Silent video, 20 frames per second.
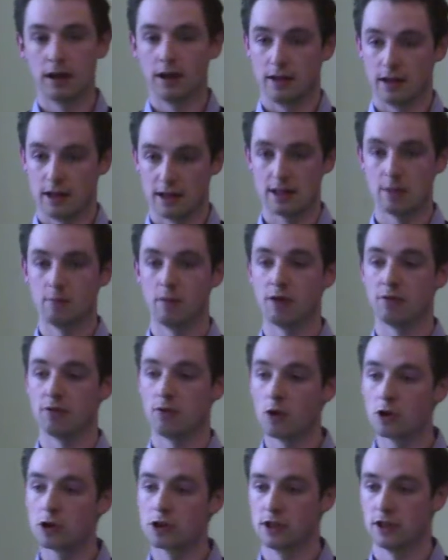the assembly
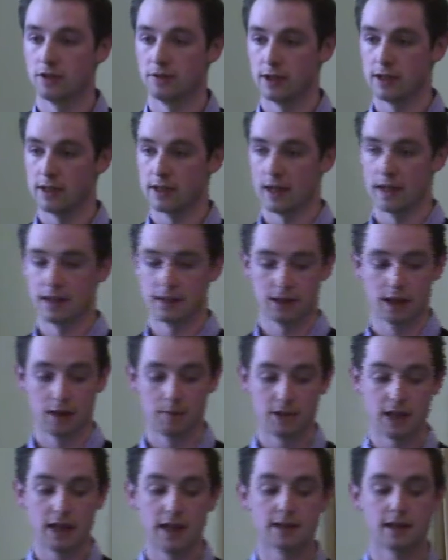function of these
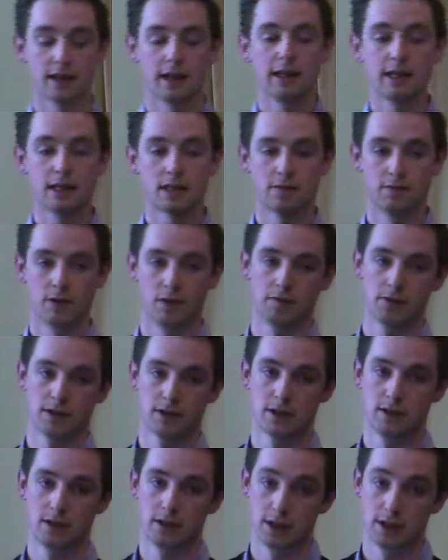landscapes is at least 5th